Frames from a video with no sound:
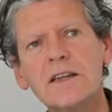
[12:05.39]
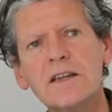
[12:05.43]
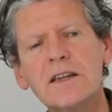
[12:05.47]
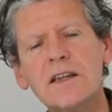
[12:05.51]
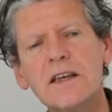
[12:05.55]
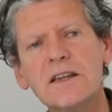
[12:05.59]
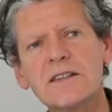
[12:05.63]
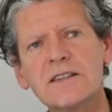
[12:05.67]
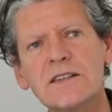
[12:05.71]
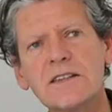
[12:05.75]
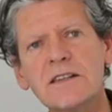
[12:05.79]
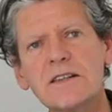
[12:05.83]

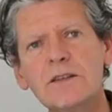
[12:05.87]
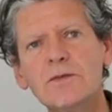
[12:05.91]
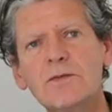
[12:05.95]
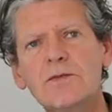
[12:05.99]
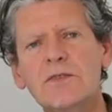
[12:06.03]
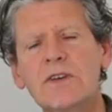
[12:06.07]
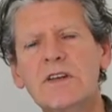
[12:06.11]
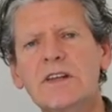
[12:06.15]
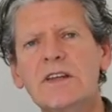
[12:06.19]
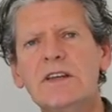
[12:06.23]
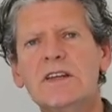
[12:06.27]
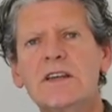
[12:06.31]
Yes, I'm
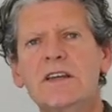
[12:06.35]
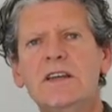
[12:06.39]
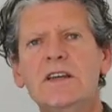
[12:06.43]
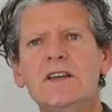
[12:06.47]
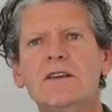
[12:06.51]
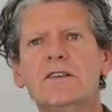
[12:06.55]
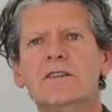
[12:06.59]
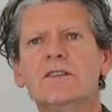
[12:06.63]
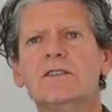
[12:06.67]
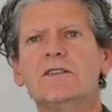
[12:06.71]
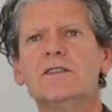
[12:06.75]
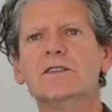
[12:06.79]
very
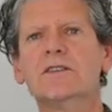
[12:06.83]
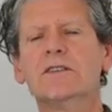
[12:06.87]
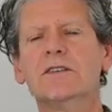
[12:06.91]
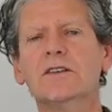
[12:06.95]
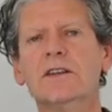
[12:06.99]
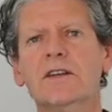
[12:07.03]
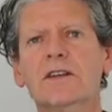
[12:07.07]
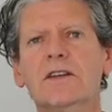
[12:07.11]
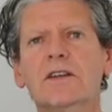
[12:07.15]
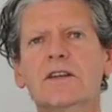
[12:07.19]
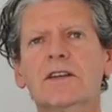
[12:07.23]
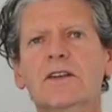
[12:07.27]
keen on
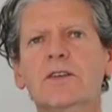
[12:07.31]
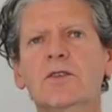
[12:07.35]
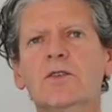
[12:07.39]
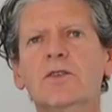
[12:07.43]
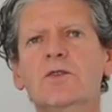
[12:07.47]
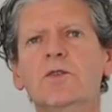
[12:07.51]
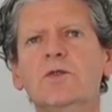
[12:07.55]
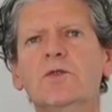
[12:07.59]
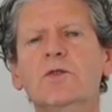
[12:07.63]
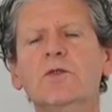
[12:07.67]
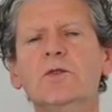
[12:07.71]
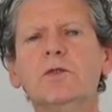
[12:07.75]
the
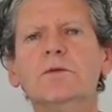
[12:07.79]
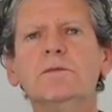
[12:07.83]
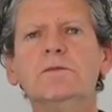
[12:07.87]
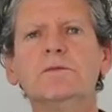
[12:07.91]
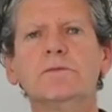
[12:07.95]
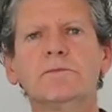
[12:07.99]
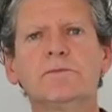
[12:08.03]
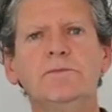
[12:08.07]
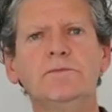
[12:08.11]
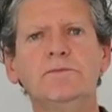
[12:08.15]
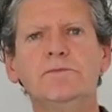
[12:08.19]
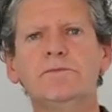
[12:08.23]
whole
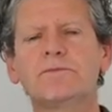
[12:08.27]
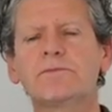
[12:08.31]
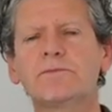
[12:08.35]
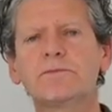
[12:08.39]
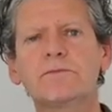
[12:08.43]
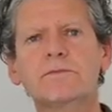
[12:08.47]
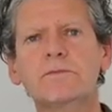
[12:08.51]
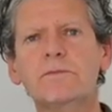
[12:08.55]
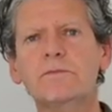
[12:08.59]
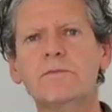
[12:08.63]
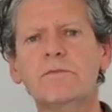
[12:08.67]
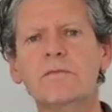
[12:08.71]

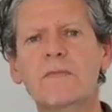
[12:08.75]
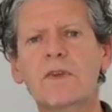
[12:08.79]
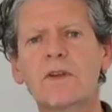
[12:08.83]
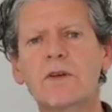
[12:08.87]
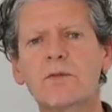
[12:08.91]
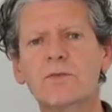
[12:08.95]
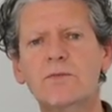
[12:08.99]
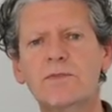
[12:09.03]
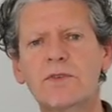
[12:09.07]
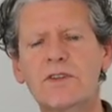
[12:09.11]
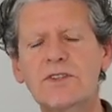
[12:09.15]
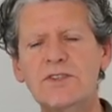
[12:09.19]

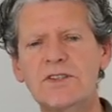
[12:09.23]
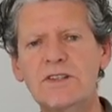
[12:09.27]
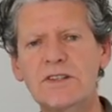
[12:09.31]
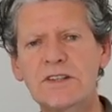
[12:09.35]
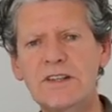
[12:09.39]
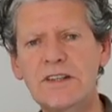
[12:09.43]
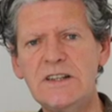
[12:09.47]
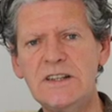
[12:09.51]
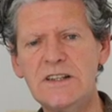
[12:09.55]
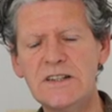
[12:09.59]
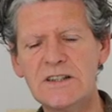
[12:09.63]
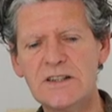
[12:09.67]

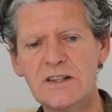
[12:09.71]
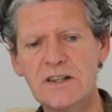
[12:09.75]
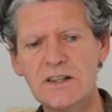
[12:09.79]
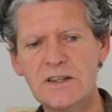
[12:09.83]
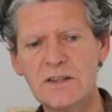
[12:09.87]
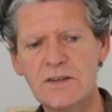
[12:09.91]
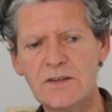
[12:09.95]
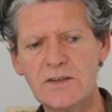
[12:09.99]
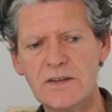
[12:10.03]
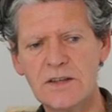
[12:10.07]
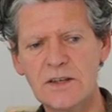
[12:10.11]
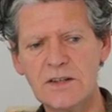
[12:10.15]
Bridgetine
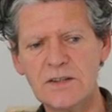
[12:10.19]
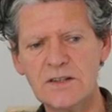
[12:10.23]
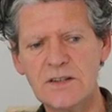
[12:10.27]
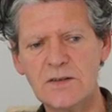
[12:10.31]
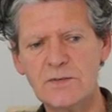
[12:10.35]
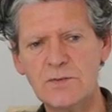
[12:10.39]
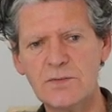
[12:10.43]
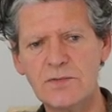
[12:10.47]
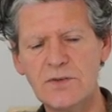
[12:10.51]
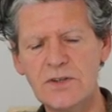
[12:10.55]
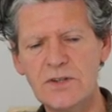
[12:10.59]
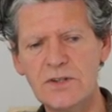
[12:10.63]
side of
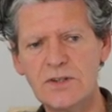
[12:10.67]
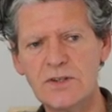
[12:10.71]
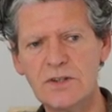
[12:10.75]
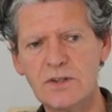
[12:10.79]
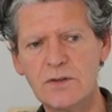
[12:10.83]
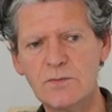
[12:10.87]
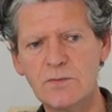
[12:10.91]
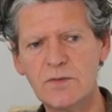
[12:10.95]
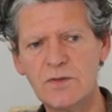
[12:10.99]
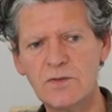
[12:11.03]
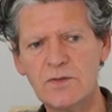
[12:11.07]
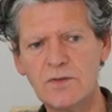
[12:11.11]
things. And
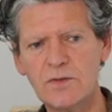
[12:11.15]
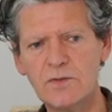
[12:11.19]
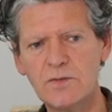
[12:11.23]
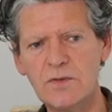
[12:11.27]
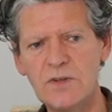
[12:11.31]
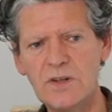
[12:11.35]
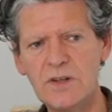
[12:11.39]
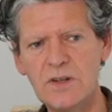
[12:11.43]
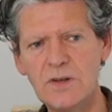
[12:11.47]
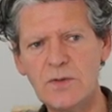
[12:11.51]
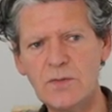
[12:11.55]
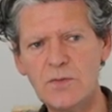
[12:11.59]
Bridget, I mean, for
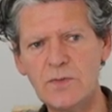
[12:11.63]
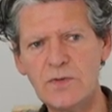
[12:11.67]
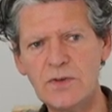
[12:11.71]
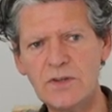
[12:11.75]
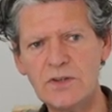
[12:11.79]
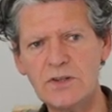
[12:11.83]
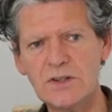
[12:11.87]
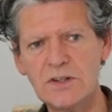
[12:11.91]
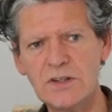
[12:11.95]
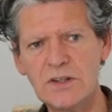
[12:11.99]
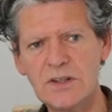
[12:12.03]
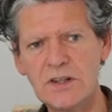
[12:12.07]
me,
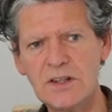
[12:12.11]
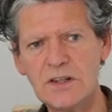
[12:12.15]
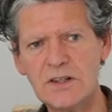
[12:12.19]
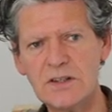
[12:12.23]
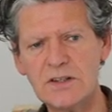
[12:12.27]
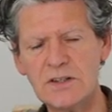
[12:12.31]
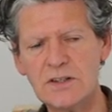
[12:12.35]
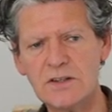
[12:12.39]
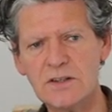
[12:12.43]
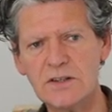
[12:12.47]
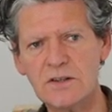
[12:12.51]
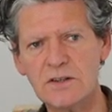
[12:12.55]
Bridget
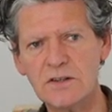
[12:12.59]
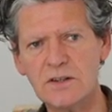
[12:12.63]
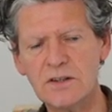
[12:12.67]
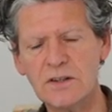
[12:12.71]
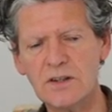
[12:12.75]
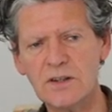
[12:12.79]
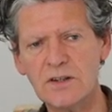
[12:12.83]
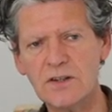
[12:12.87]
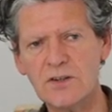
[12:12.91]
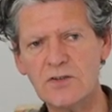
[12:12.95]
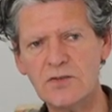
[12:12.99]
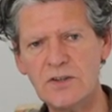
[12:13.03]
is
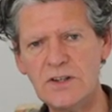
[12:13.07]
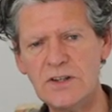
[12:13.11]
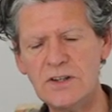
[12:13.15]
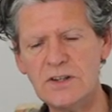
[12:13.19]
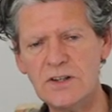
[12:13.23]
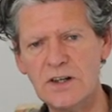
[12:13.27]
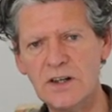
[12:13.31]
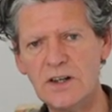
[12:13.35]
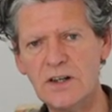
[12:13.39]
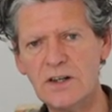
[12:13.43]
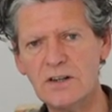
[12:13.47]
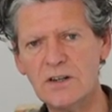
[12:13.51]
Green
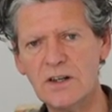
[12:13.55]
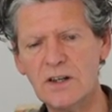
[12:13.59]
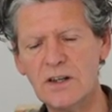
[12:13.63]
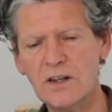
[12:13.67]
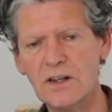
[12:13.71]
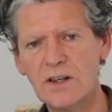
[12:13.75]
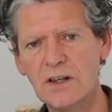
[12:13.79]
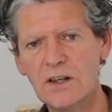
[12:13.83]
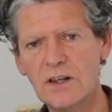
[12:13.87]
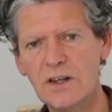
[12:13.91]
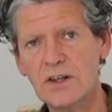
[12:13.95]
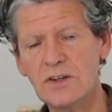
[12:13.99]

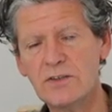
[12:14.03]
Tara.